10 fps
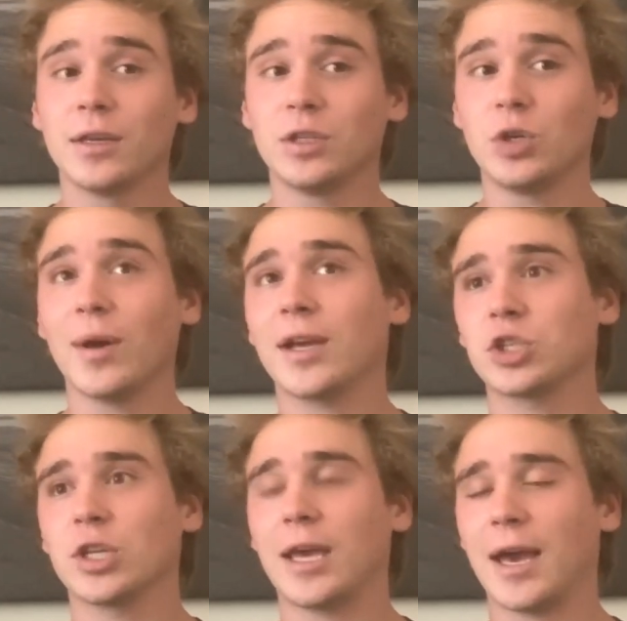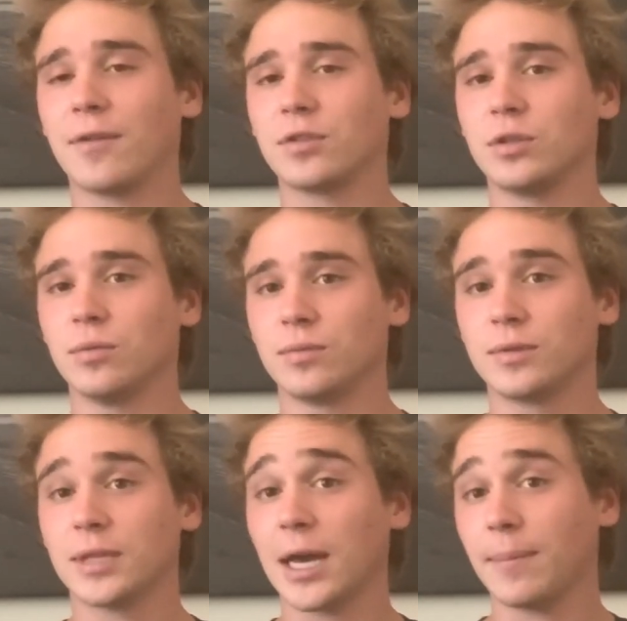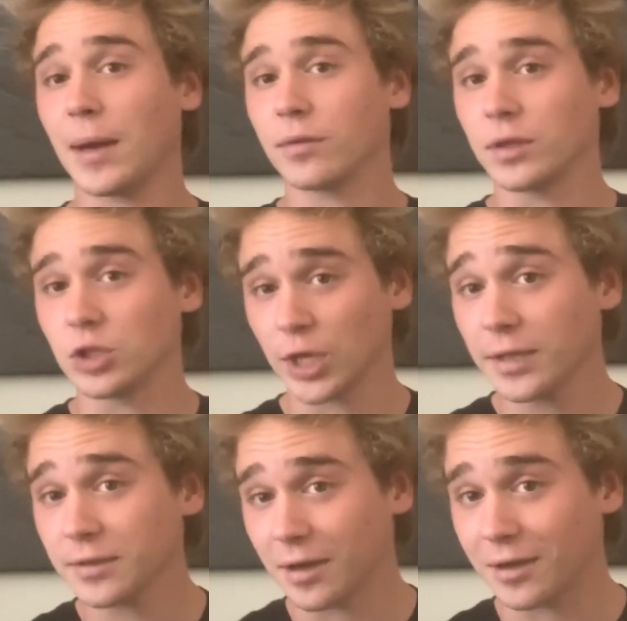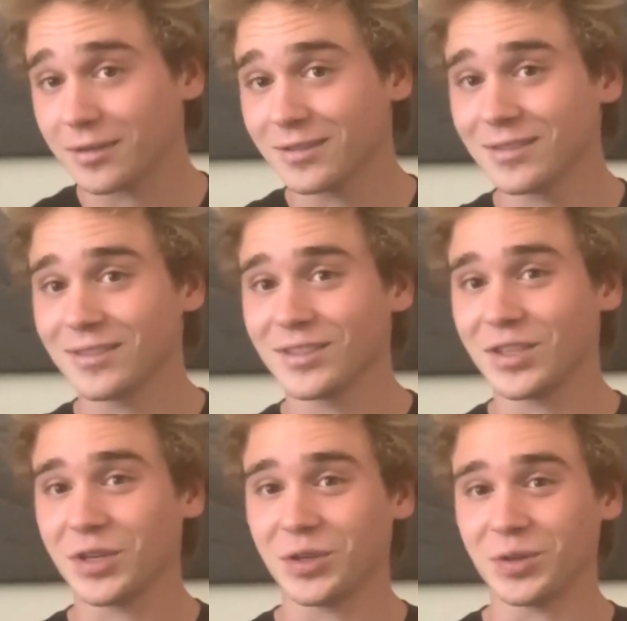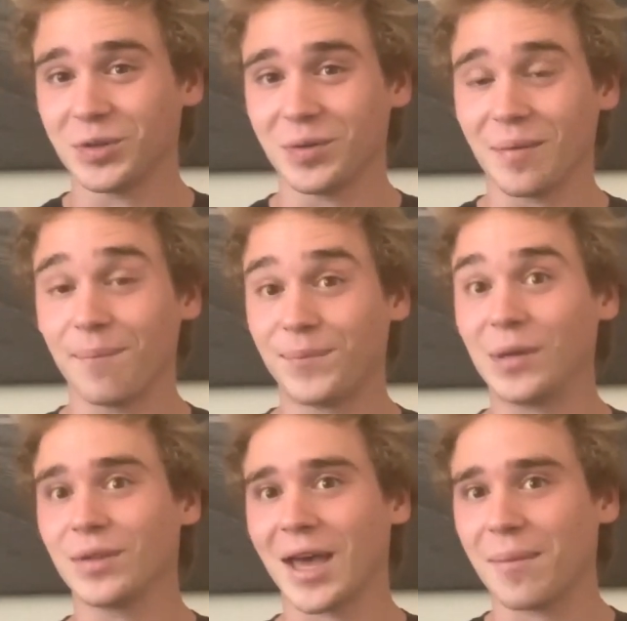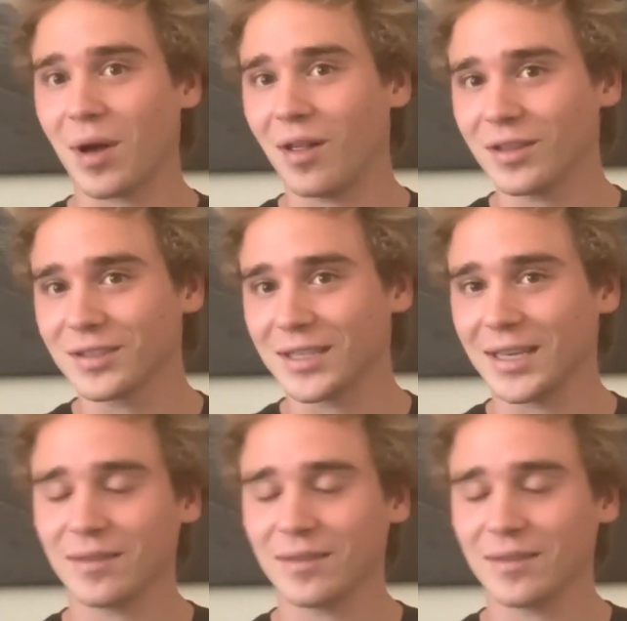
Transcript: you actually have to type out the JSON to build that policy.